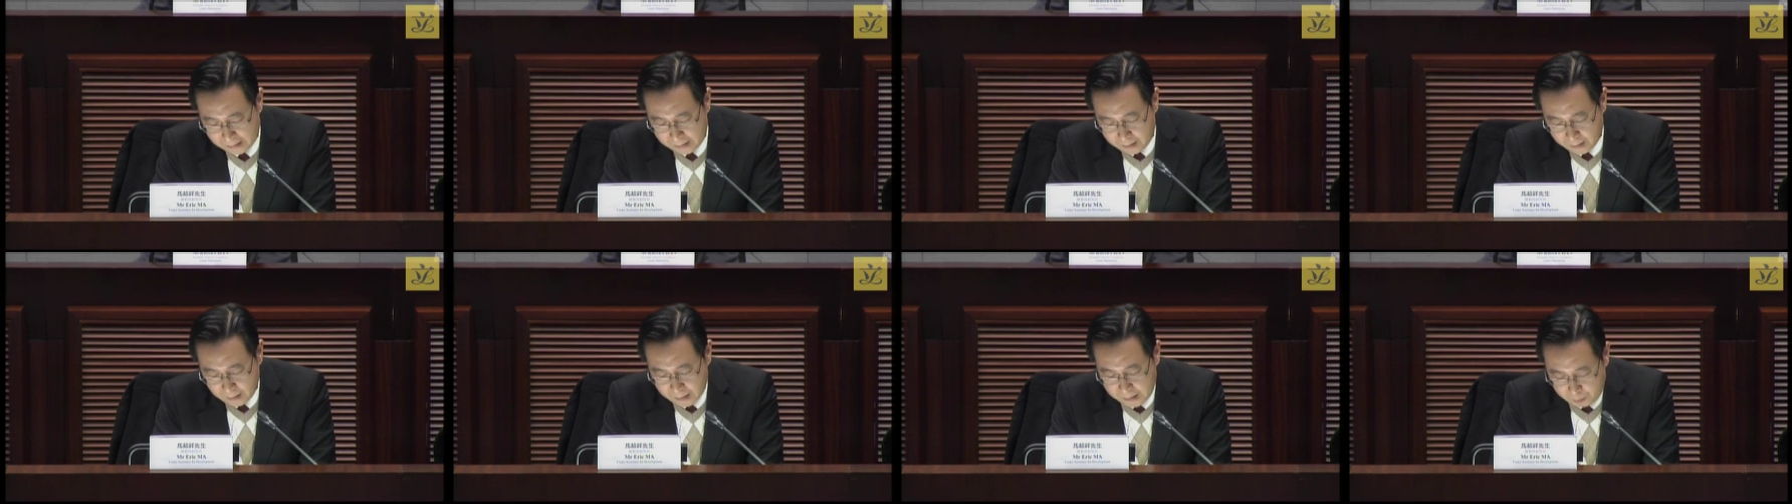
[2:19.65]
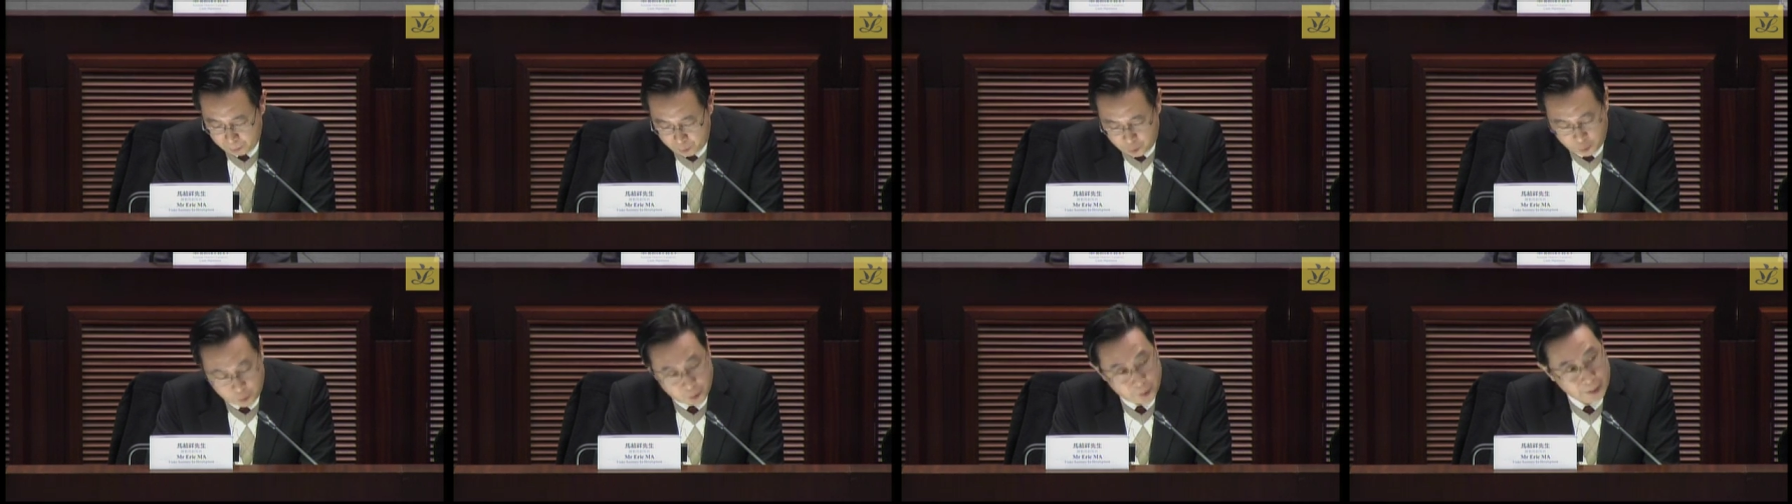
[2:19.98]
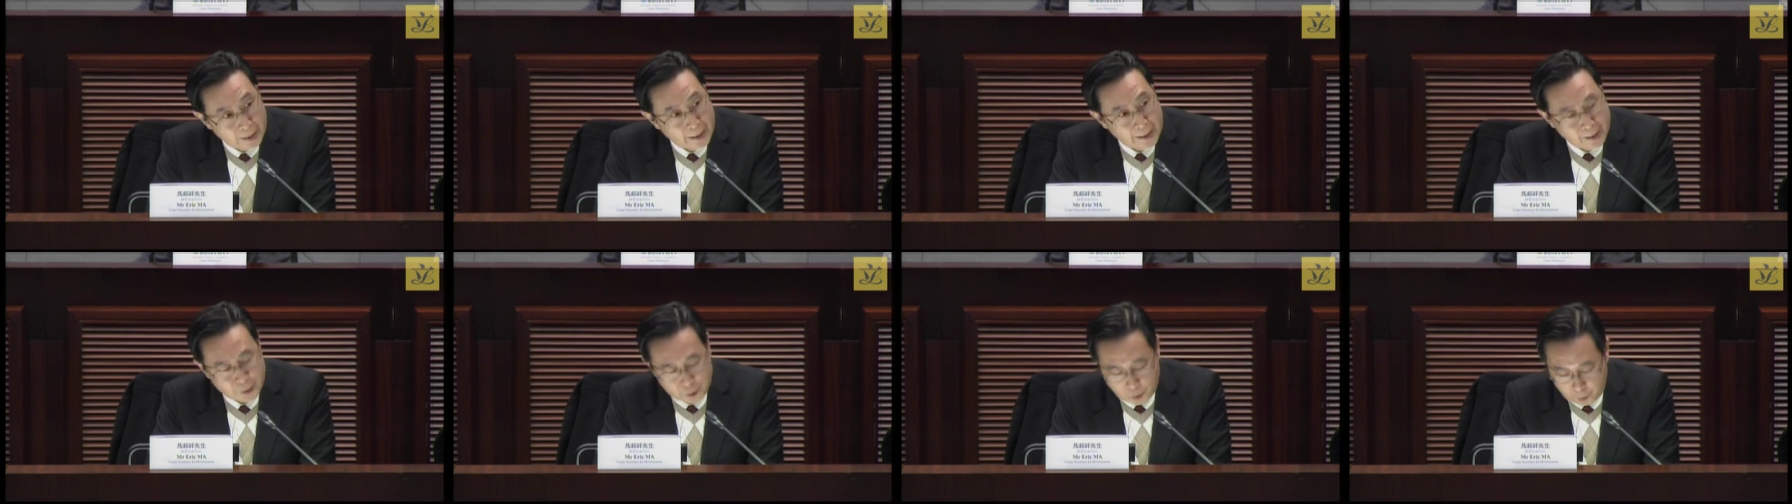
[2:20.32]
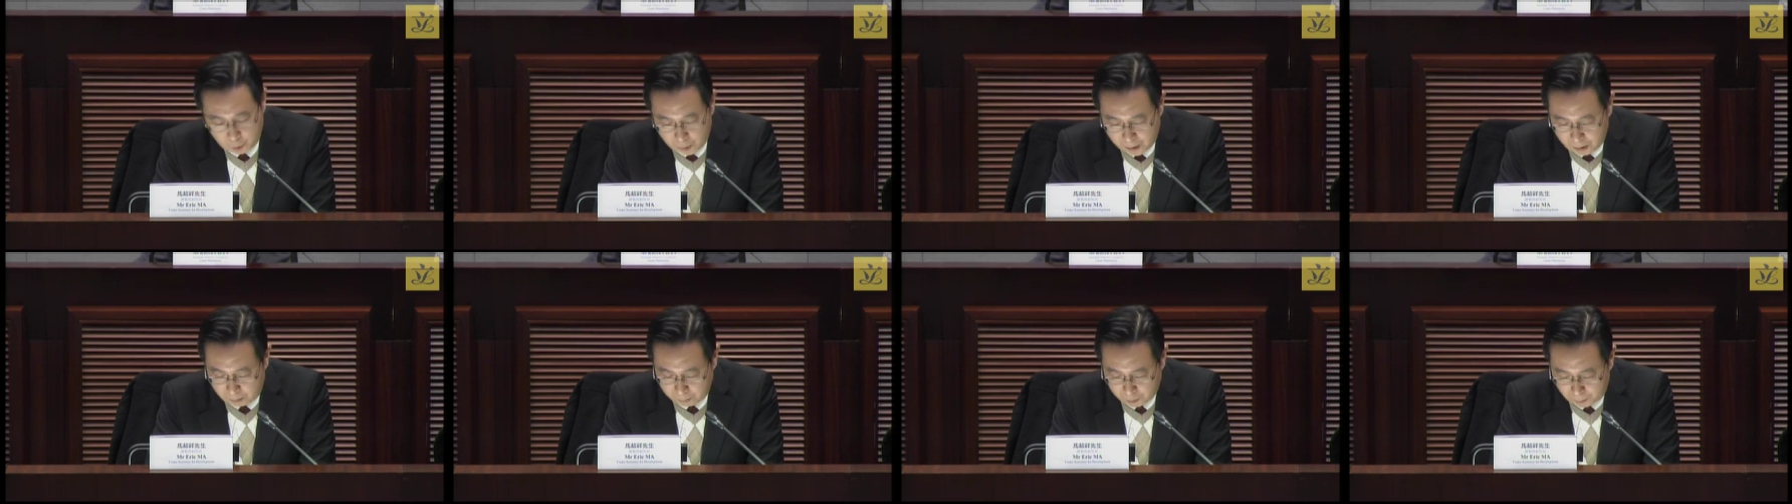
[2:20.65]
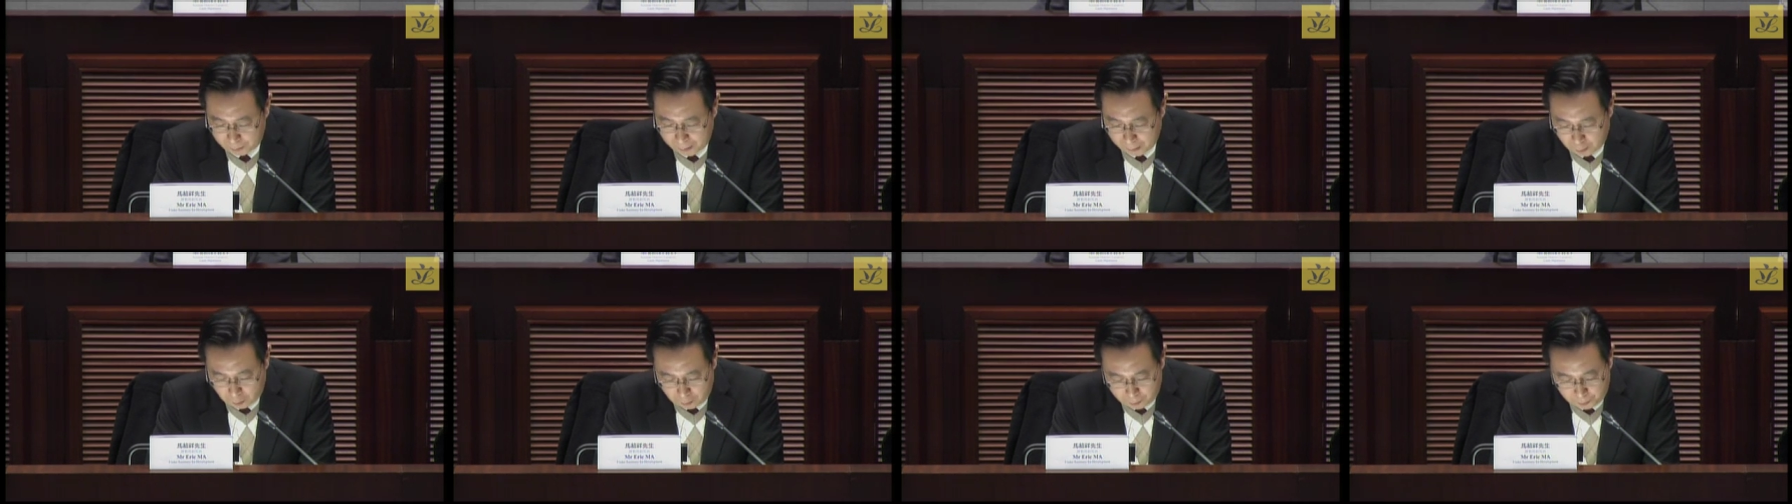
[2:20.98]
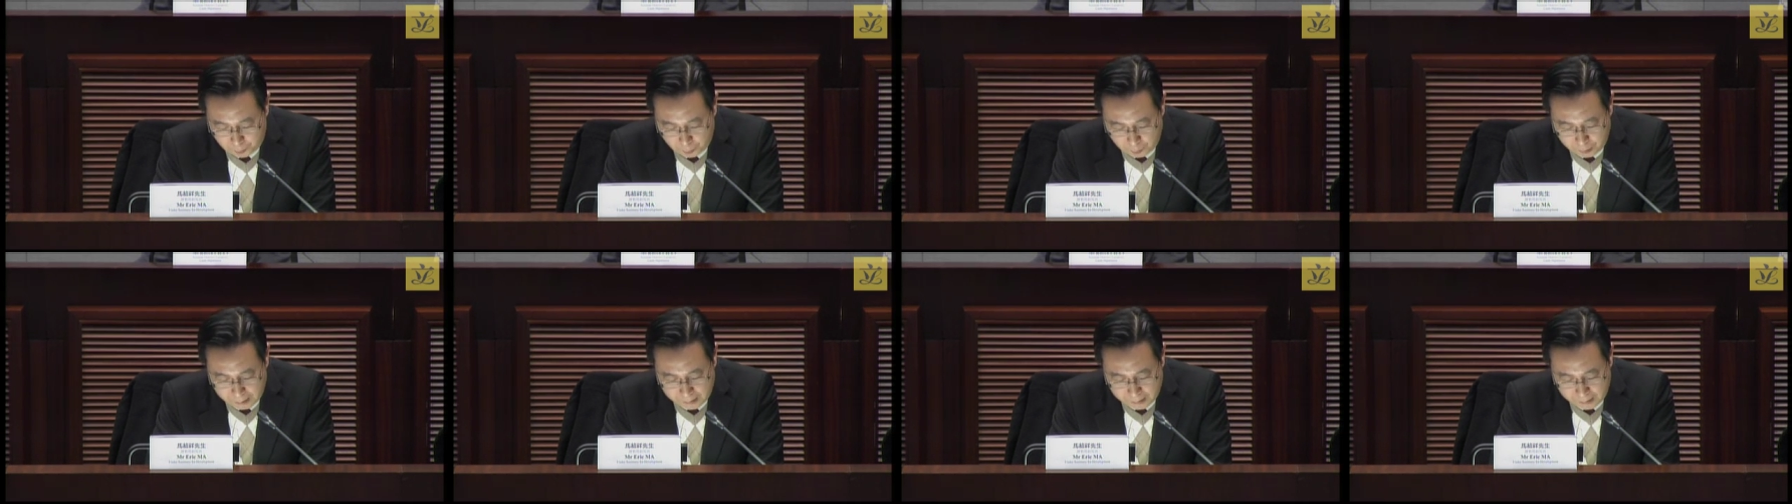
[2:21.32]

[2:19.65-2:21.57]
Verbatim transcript: And we take into account